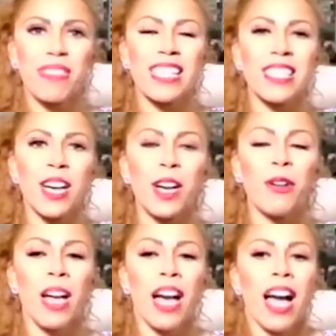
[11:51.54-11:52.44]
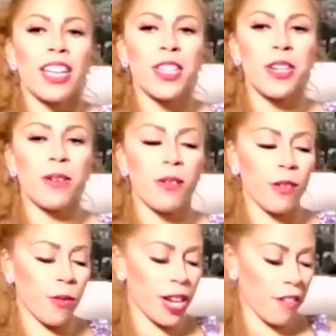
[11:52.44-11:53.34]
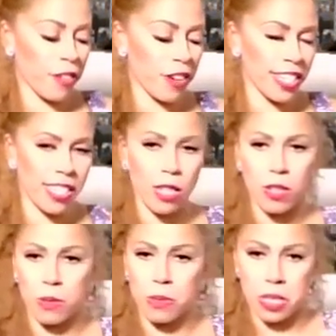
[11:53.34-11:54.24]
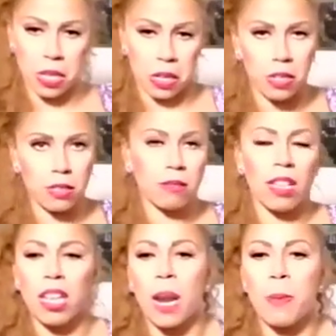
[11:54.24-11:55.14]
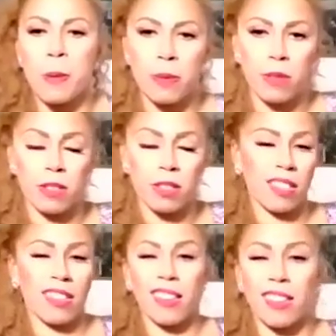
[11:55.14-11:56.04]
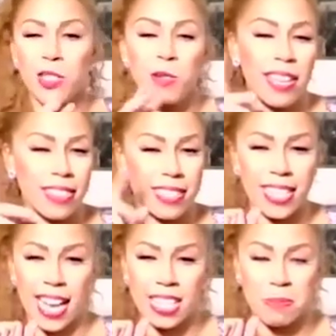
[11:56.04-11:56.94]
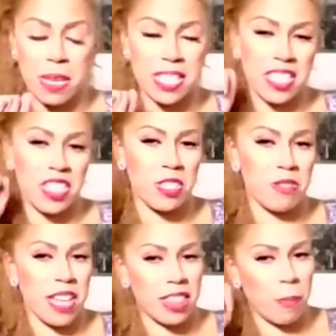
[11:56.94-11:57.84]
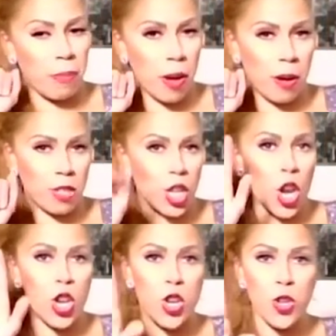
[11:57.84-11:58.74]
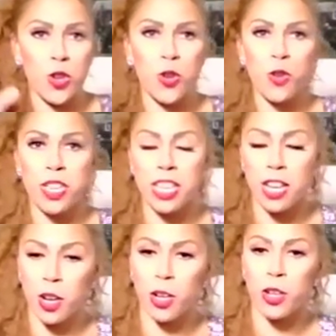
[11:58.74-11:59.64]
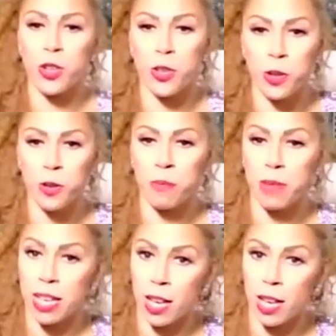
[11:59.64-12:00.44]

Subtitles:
So, whenever it's the new year, a lot of people, you get the text messages, you get the post, new year, new me.